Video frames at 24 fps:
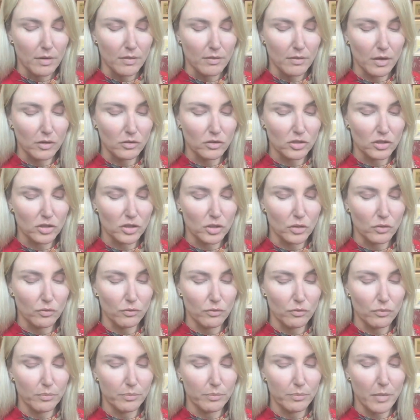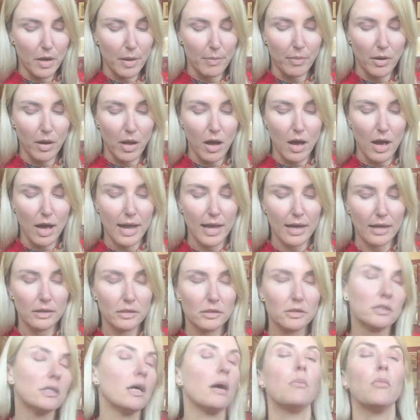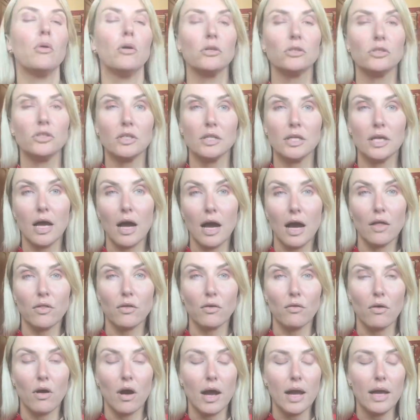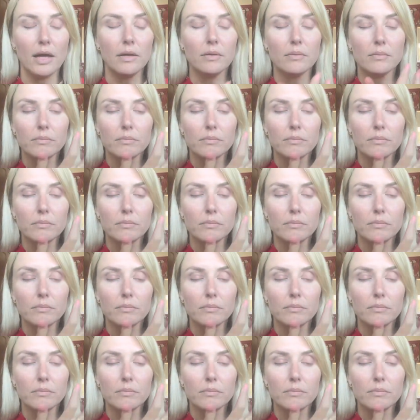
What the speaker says: So I'm just going to apply some onto the other eye.